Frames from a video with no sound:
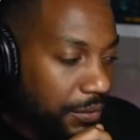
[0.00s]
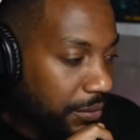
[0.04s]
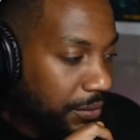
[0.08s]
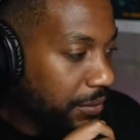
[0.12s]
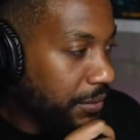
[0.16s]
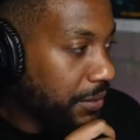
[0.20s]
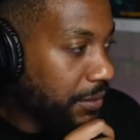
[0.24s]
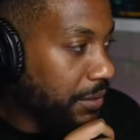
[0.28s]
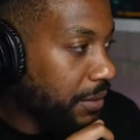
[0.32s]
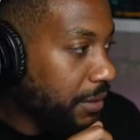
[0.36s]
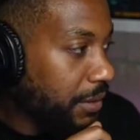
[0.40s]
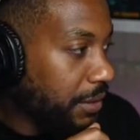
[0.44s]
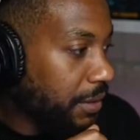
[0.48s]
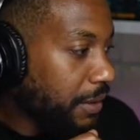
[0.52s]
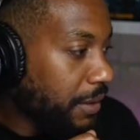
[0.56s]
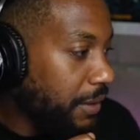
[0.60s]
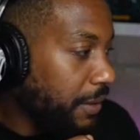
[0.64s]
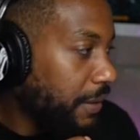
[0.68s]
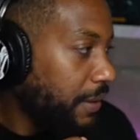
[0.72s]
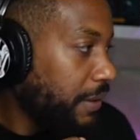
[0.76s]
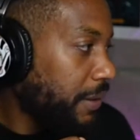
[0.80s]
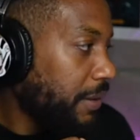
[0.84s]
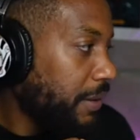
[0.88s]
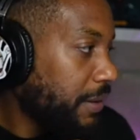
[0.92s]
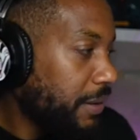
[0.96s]
Ugly
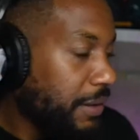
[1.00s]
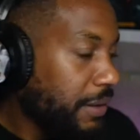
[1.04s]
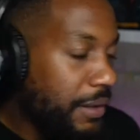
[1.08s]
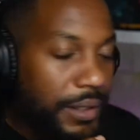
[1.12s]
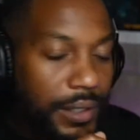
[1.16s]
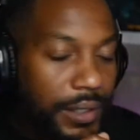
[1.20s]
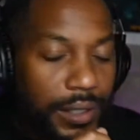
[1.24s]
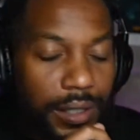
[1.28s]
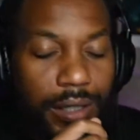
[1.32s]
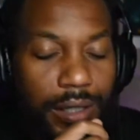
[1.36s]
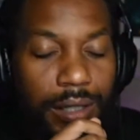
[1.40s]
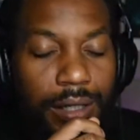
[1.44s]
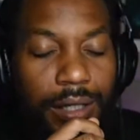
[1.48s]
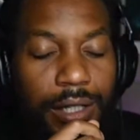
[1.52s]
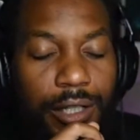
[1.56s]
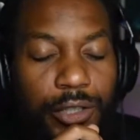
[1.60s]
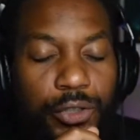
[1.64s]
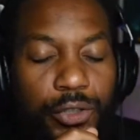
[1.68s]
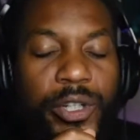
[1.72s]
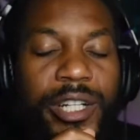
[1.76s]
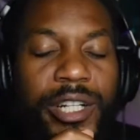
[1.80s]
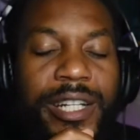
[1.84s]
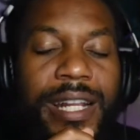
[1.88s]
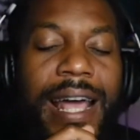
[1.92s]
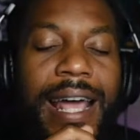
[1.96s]
enough, fuck.
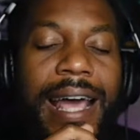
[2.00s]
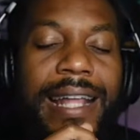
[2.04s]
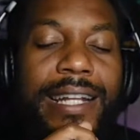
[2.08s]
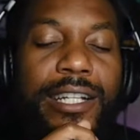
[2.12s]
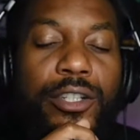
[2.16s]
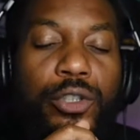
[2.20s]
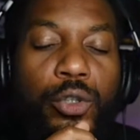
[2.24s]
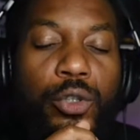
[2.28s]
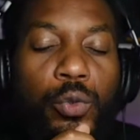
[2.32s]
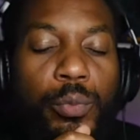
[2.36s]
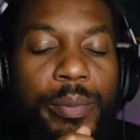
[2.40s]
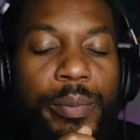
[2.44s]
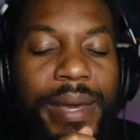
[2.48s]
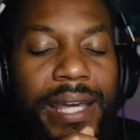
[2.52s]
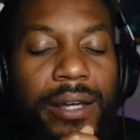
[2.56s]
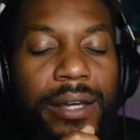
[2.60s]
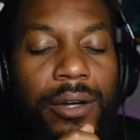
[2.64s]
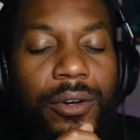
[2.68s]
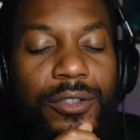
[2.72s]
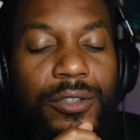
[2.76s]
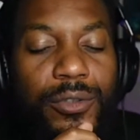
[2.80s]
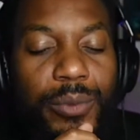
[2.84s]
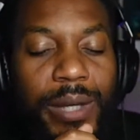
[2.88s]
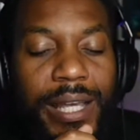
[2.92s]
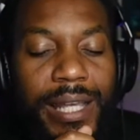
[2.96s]
Trinidad and
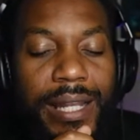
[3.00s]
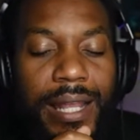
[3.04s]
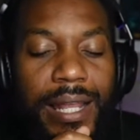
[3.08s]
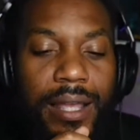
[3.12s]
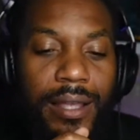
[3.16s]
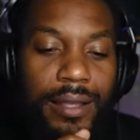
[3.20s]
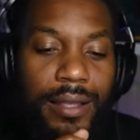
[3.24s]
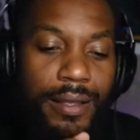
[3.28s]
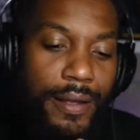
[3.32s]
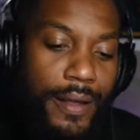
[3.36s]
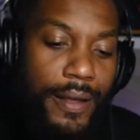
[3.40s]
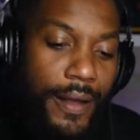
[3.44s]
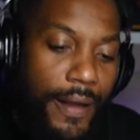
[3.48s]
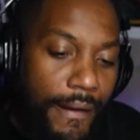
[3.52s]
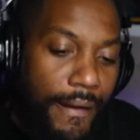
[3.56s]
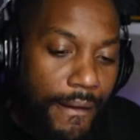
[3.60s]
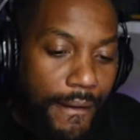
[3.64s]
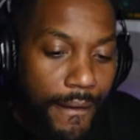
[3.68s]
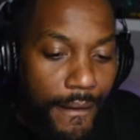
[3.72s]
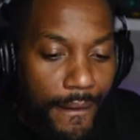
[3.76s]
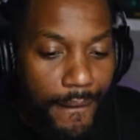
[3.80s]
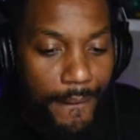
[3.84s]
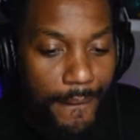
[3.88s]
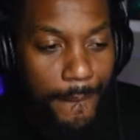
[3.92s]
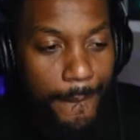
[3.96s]
Tobago's way there.
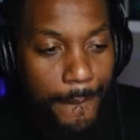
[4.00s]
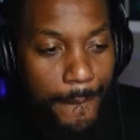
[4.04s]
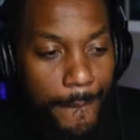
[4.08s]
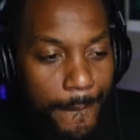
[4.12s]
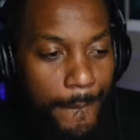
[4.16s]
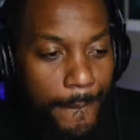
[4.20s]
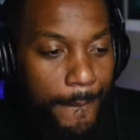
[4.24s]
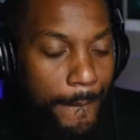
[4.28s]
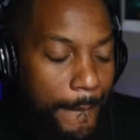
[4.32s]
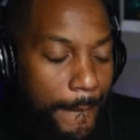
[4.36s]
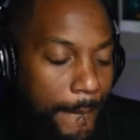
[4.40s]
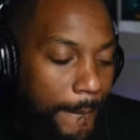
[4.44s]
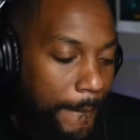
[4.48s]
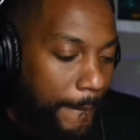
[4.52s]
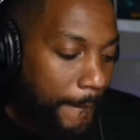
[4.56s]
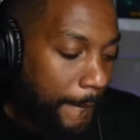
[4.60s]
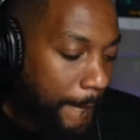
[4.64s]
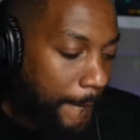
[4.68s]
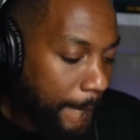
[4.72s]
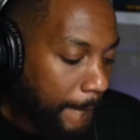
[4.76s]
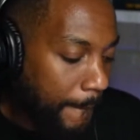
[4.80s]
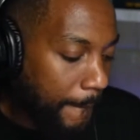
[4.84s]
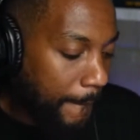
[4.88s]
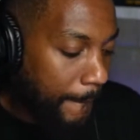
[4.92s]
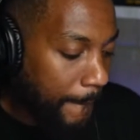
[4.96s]
Rich man,
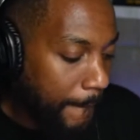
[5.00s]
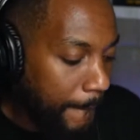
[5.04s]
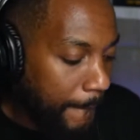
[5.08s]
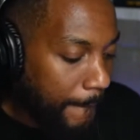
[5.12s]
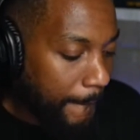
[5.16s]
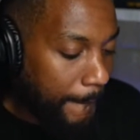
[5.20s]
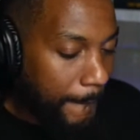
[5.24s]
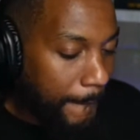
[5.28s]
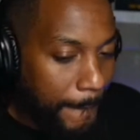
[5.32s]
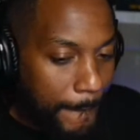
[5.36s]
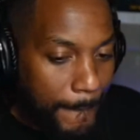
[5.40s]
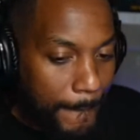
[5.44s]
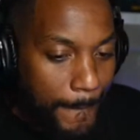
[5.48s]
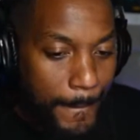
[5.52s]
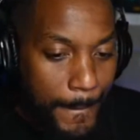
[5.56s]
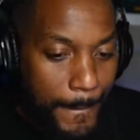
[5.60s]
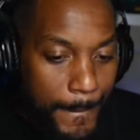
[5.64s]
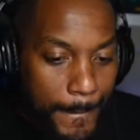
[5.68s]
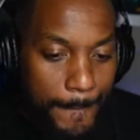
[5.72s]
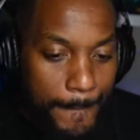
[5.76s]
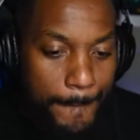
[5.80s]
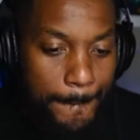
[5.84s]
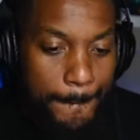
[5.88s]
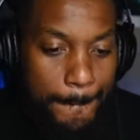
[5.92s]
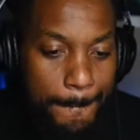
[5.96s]
yes. Fun and with
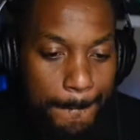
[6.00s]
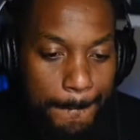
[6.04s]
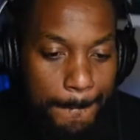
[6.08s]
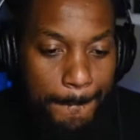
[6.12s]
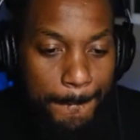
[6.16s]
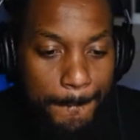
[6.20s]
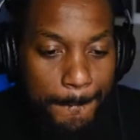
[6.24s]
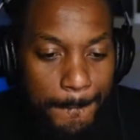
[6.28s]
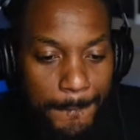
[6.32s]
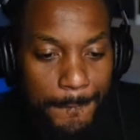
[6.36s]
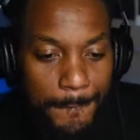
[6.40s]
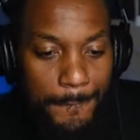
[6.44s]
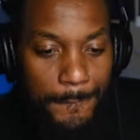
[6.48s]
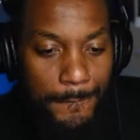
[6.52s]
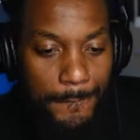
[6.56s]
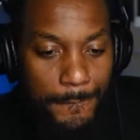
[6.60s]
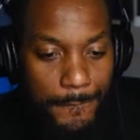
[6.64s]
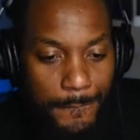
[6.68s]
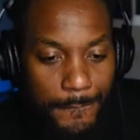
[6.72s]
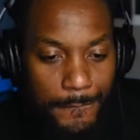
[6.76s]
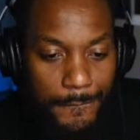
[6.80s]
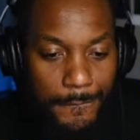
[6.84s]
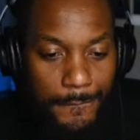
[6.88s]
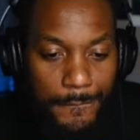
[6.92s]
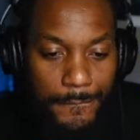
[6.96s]
the K with that
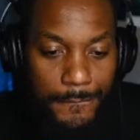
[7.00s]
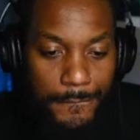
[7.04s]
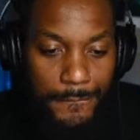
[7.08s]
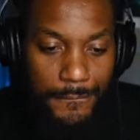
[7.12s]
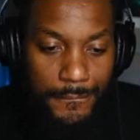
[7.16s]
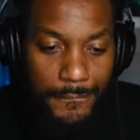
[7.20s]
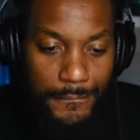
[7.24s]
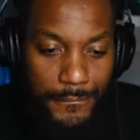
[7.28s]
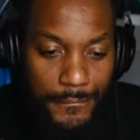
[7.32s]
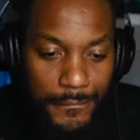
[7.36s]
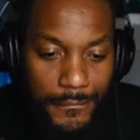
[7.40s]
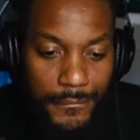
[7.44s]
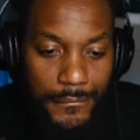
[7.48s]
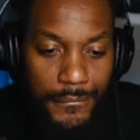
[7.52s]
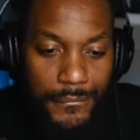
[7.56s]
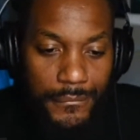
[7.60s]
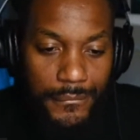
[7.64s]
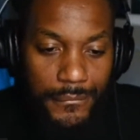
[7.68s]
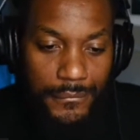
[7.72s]
Chris Rollins.